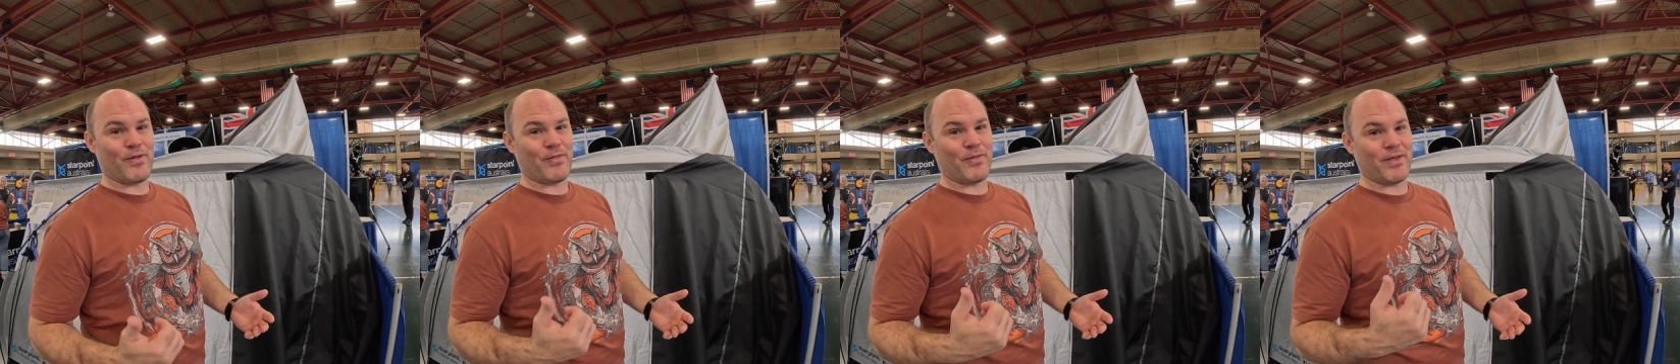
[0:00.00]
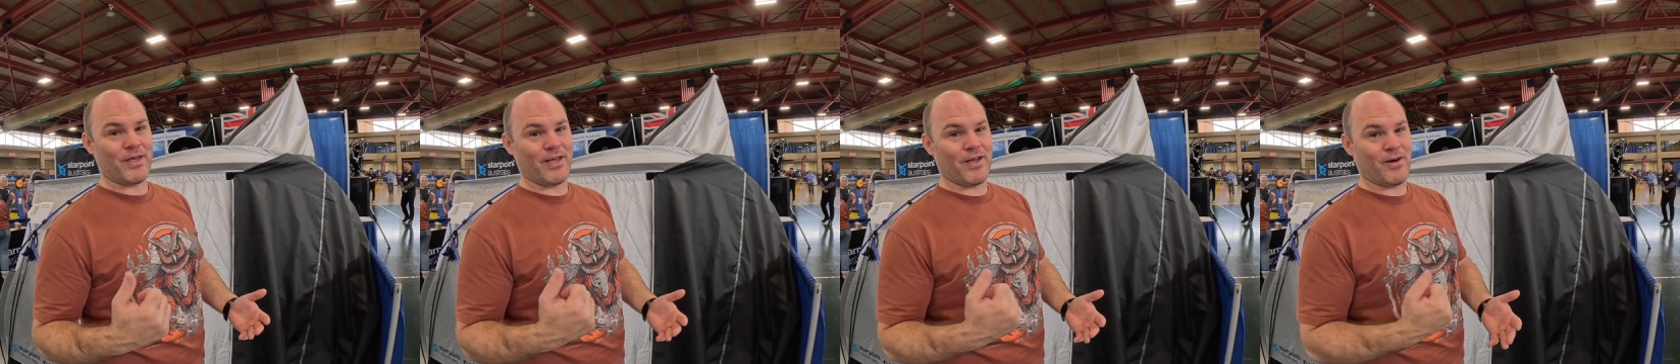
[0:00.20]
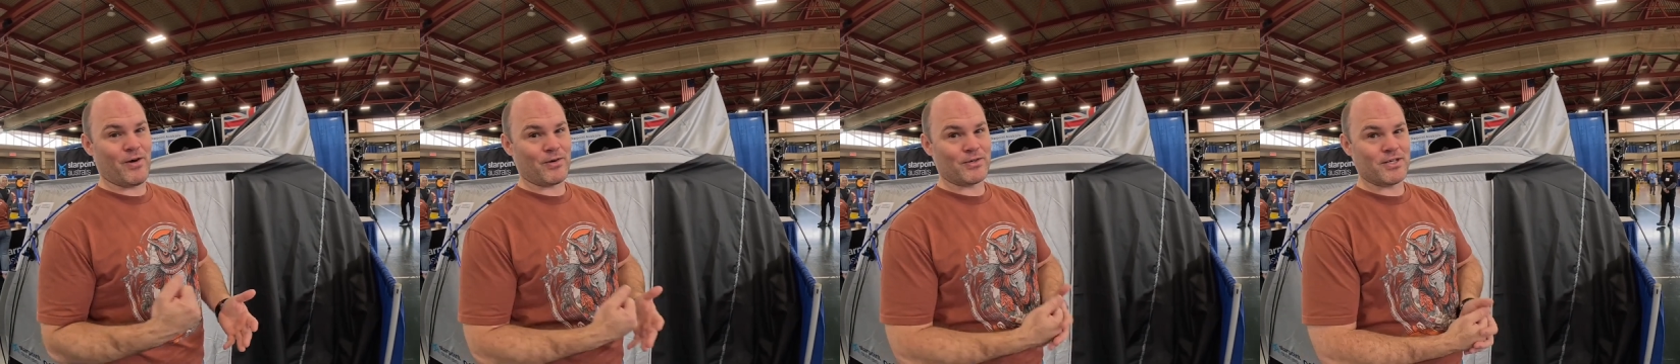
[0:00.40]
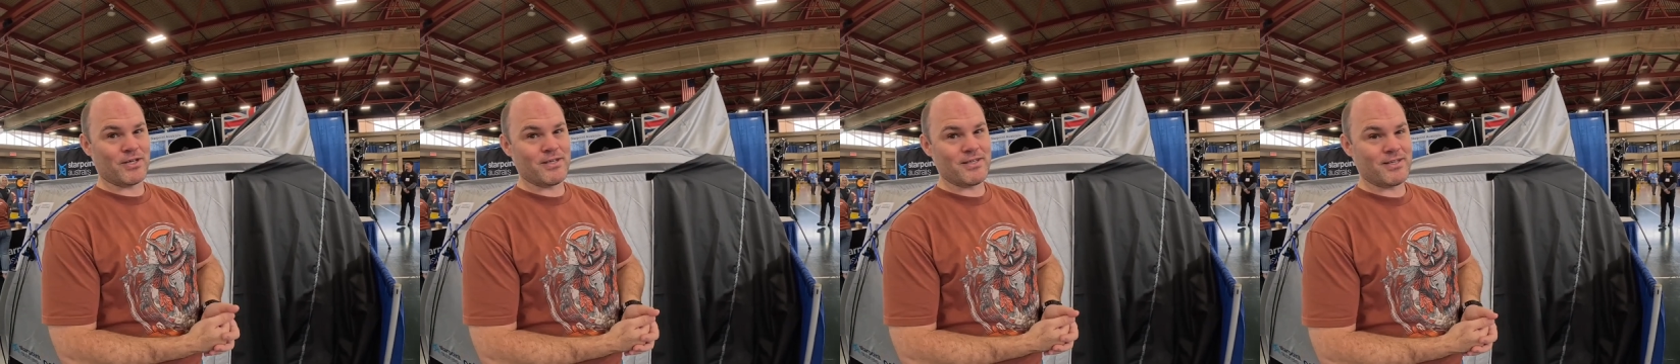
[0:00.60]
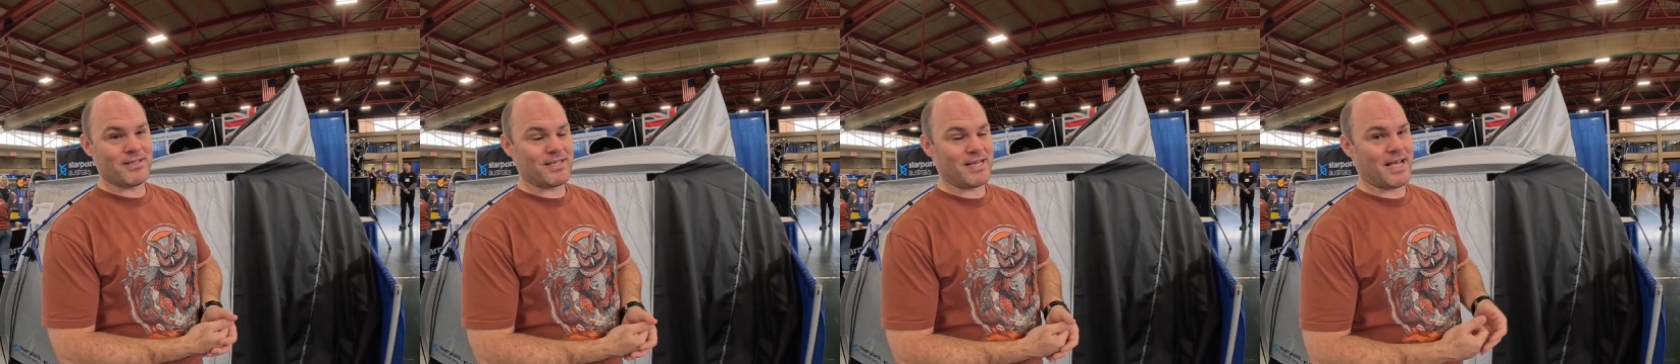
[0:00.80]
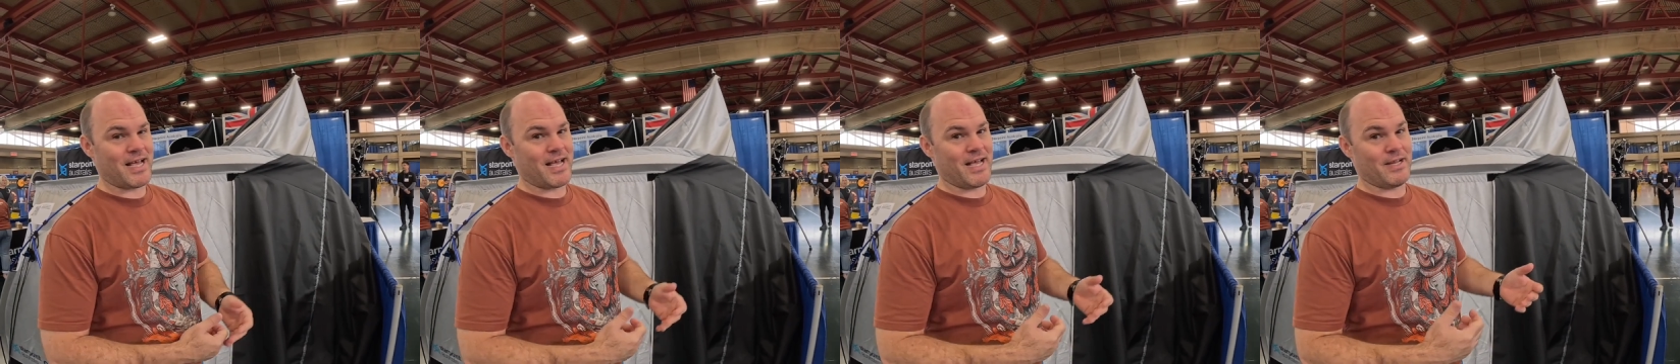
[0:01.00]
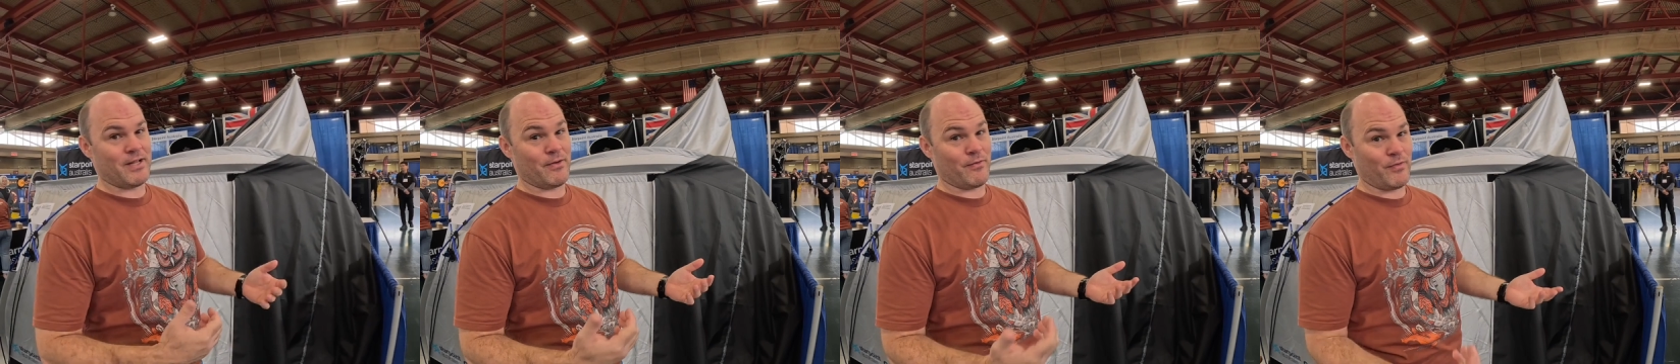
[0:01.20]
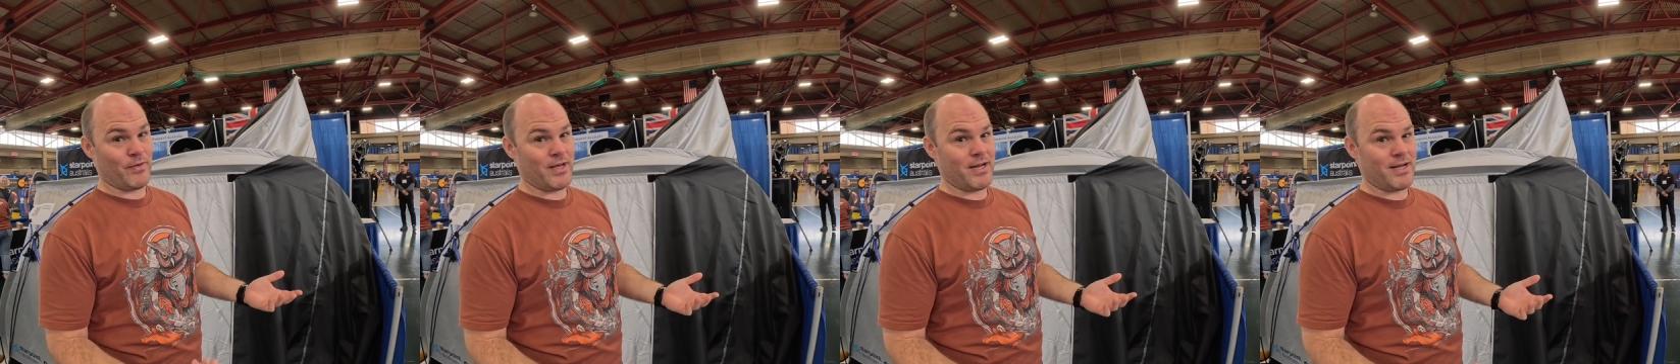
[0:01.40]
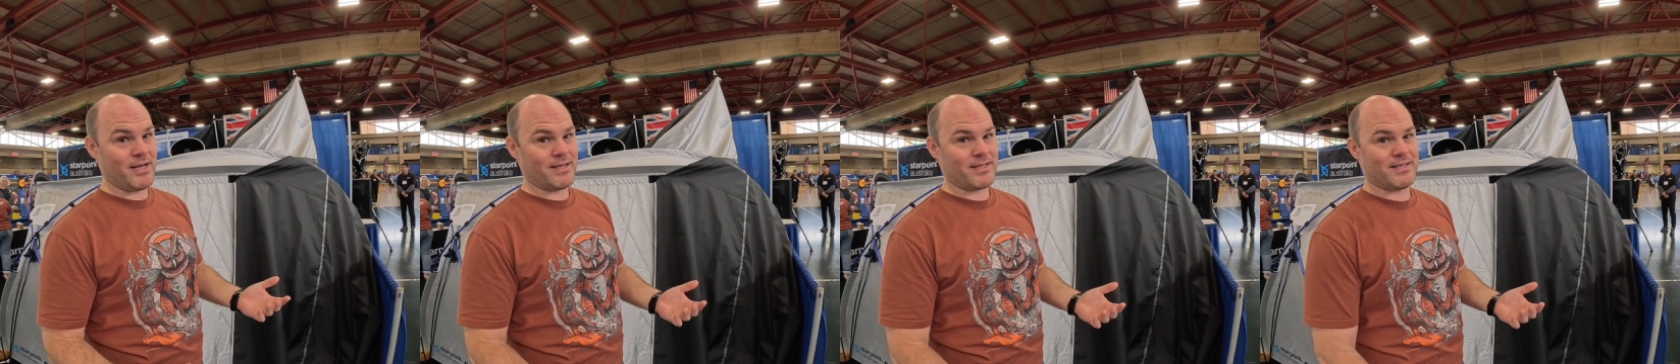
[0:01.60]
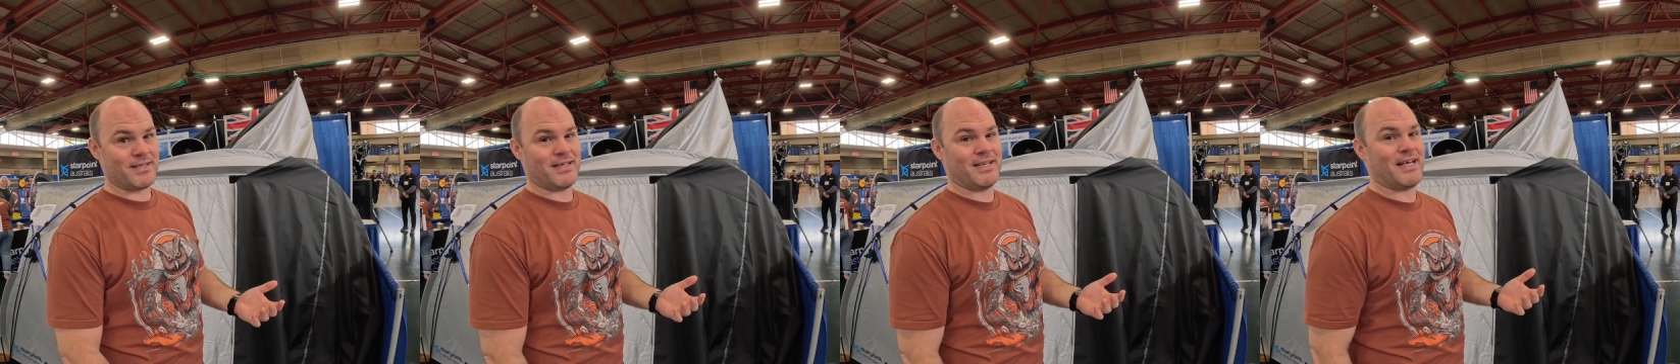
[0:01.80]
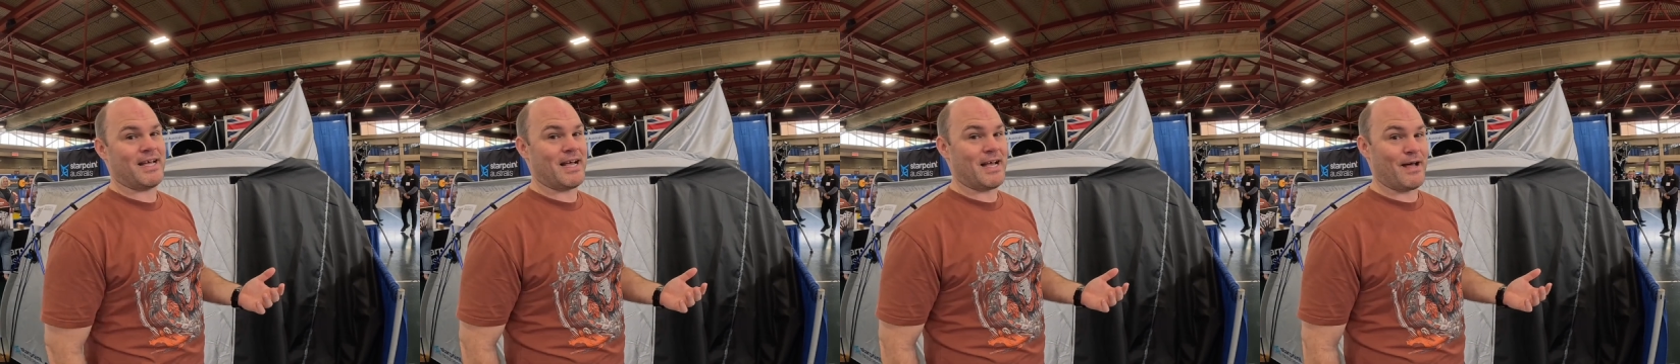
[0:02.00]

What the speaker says: the Octans and the Phoenix